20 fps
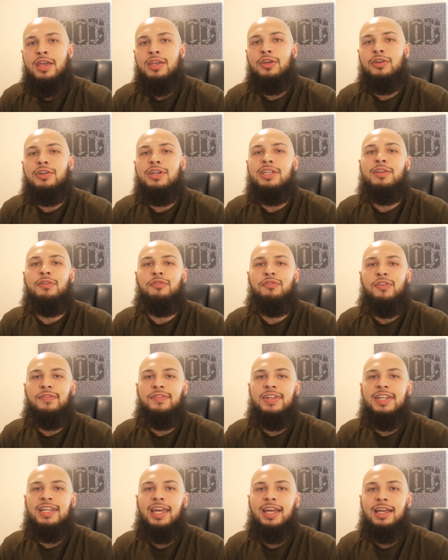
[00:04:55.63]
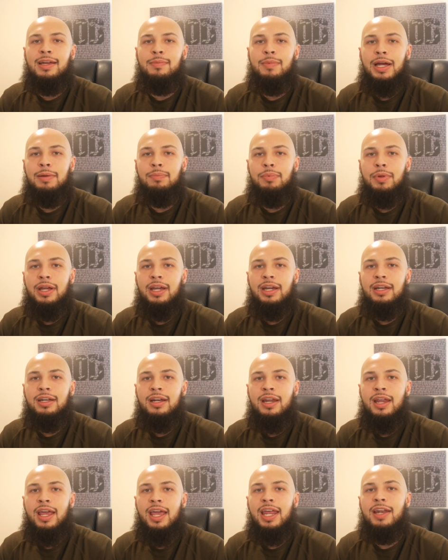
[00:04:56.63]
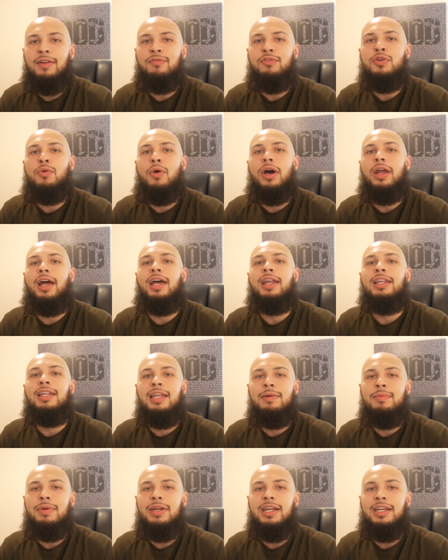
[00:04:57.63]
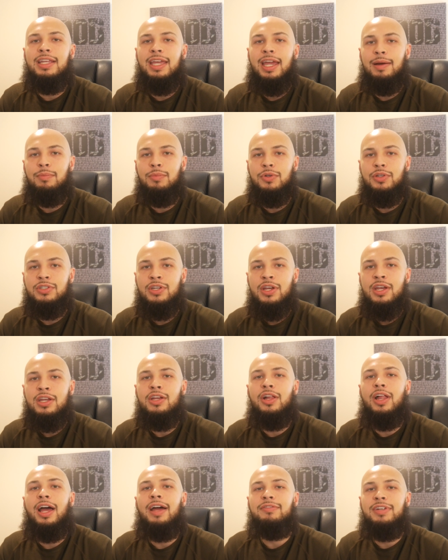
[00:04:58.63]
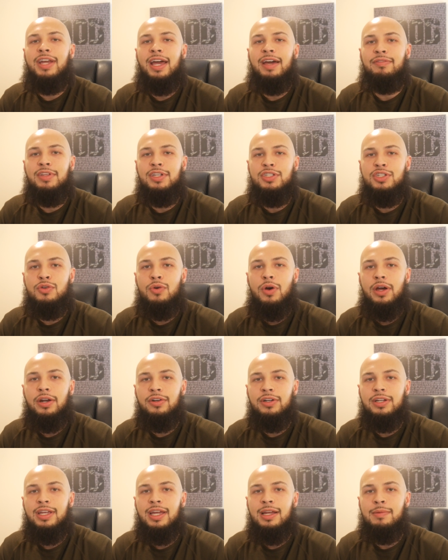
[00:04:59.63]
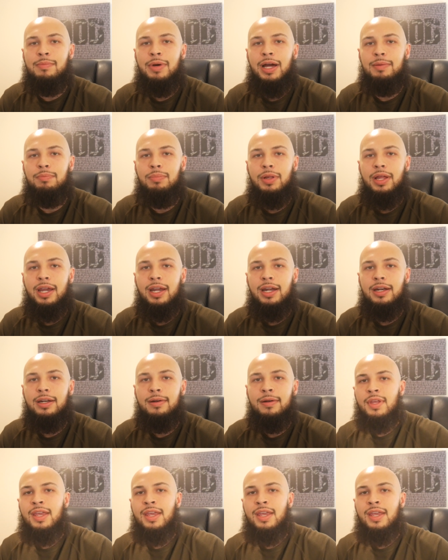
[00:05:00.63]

you'll need the 50 gigabyte plan, and if you want unlimited cameras, you'll have to have the 200 gigabyte plan.